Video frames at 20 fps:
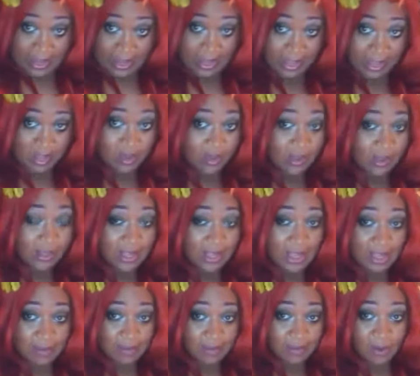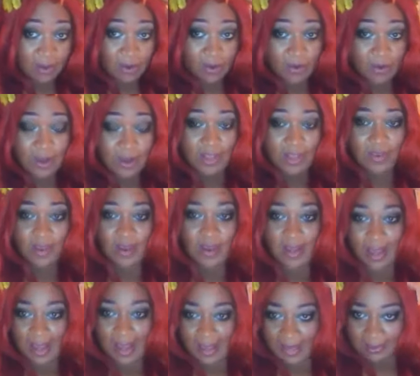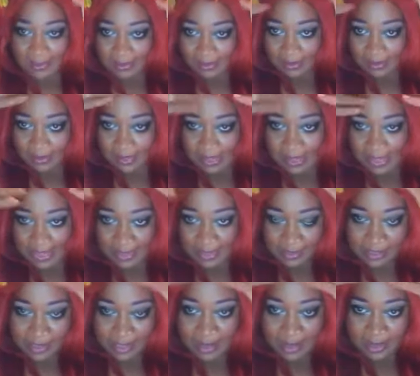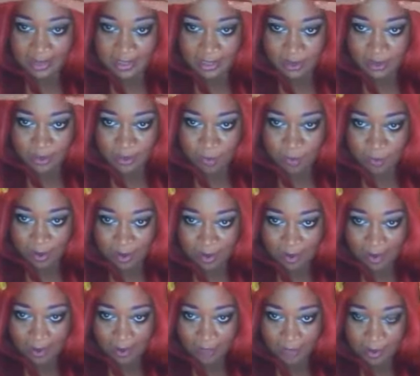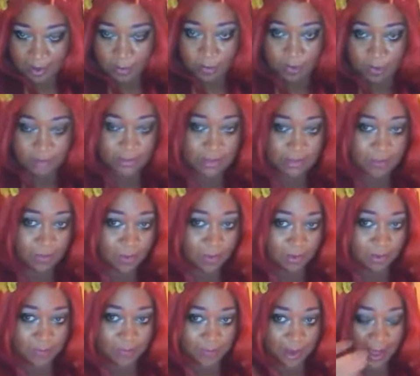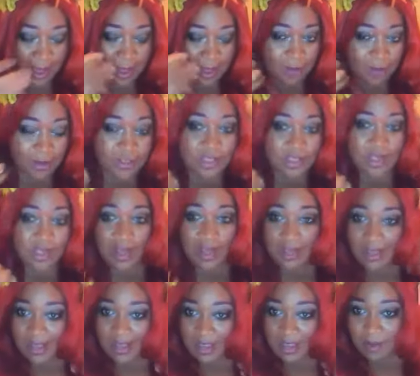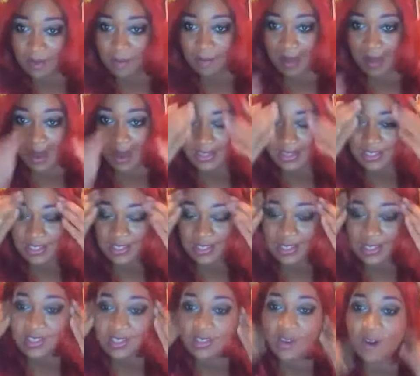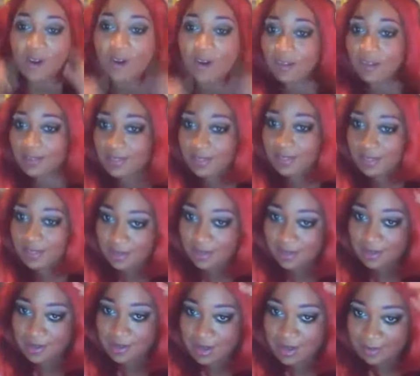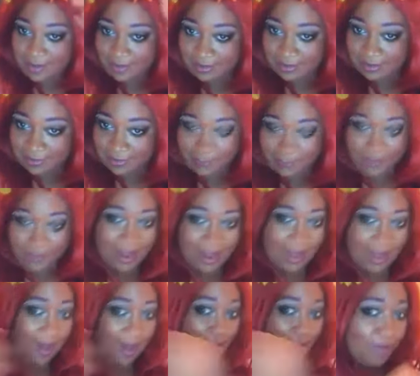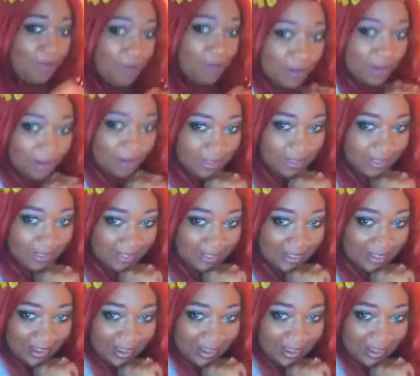And you could keep going. You can add the leaves, you know, wherever you want them, or the flowers. Can you imagine this all done with the flowers